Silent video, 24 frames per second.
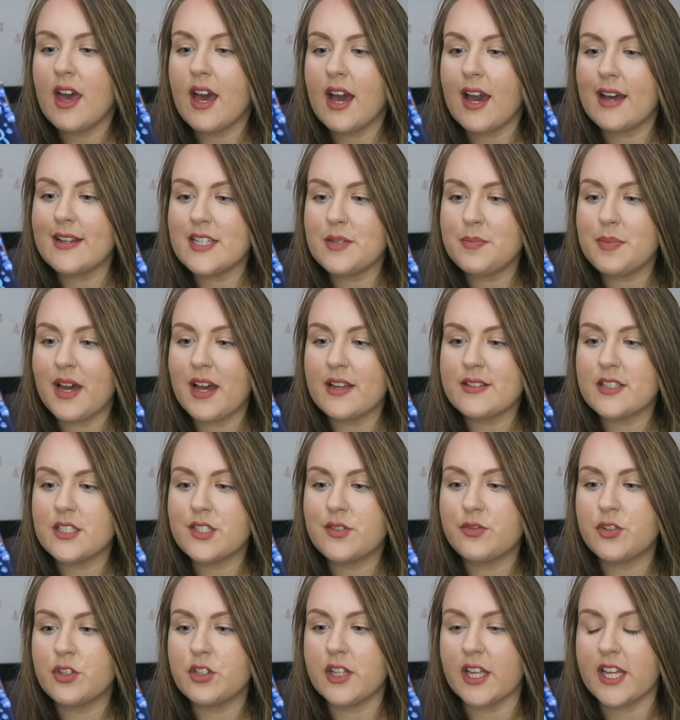Addy passes
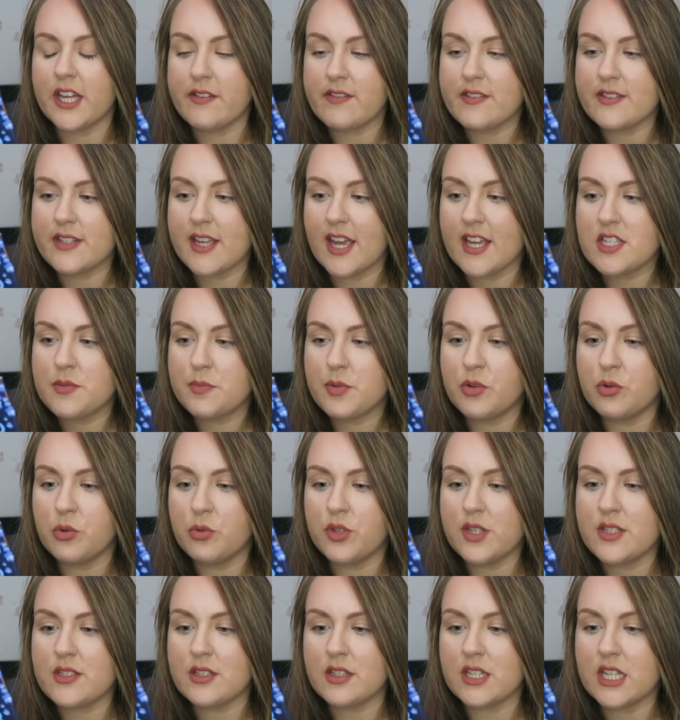through lives desperate
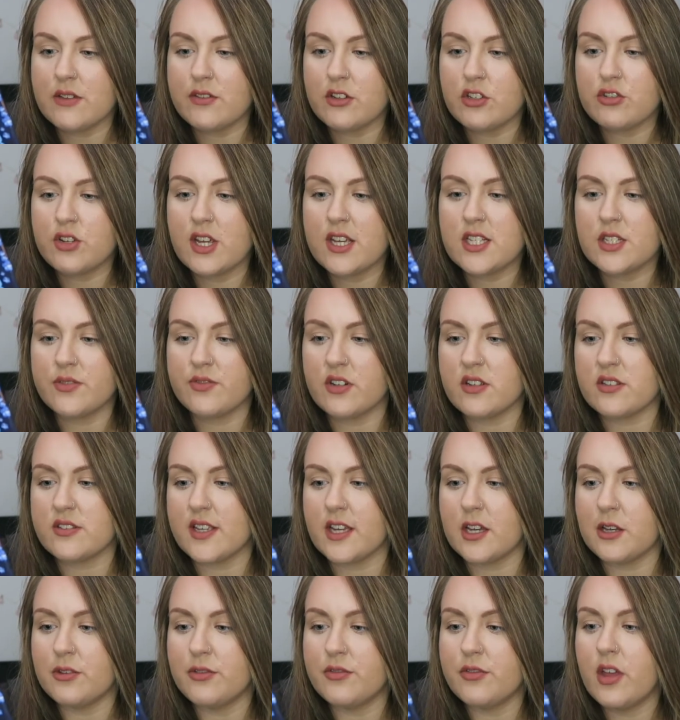only to leave a trace of
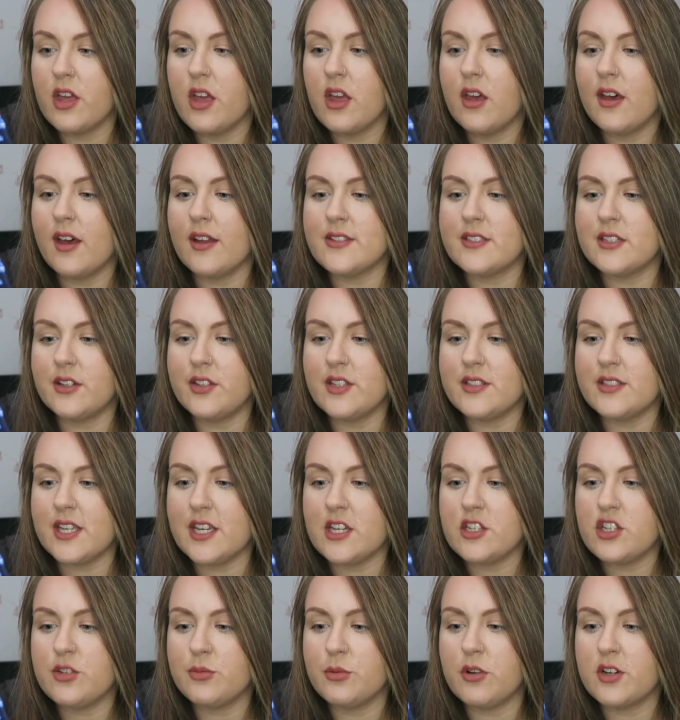herself. Until the
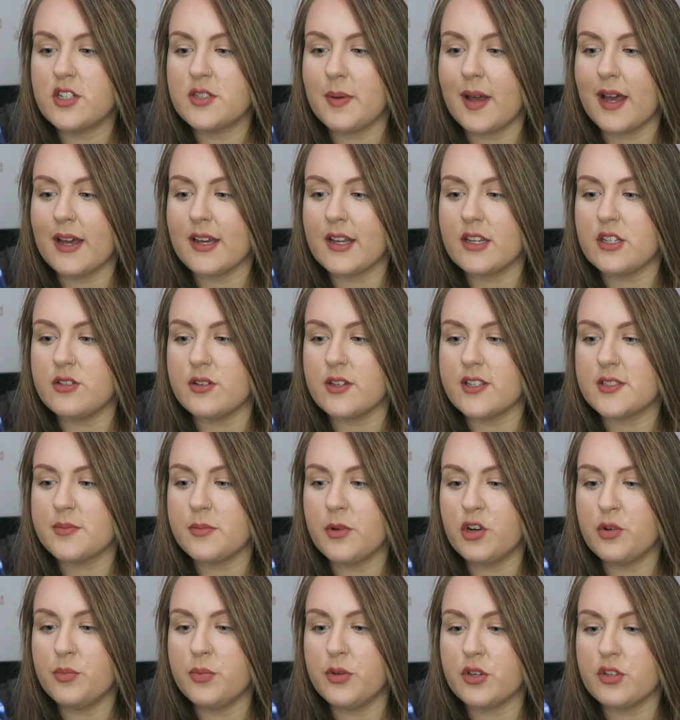day she walks back into a
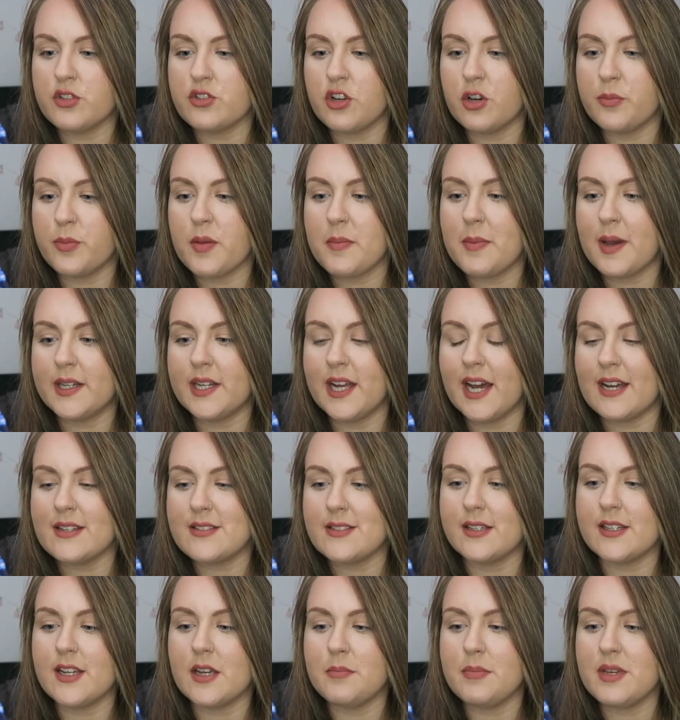small bookshop in
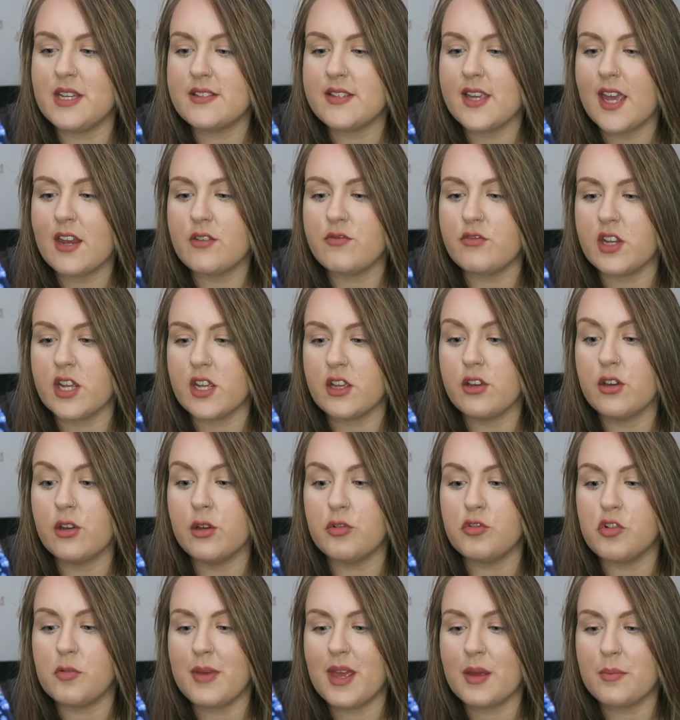Manhattan and meets Henry, who
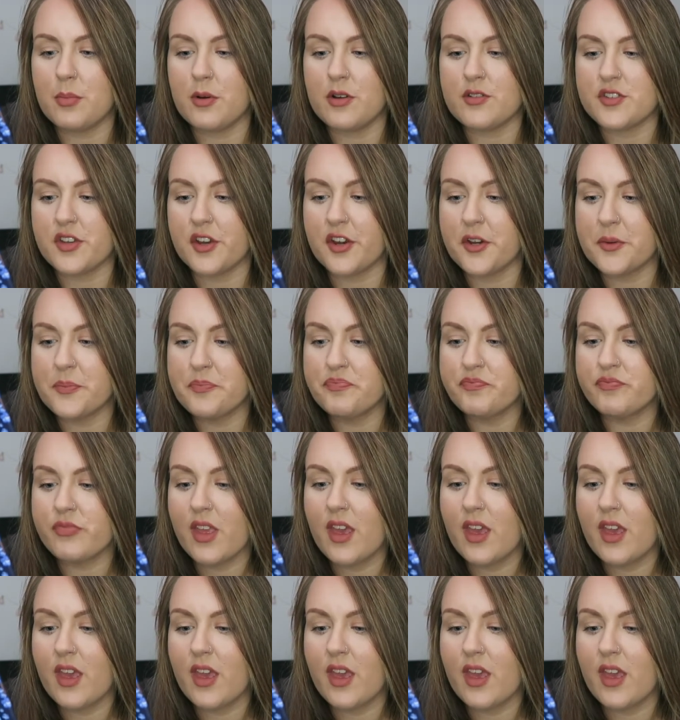remembers her.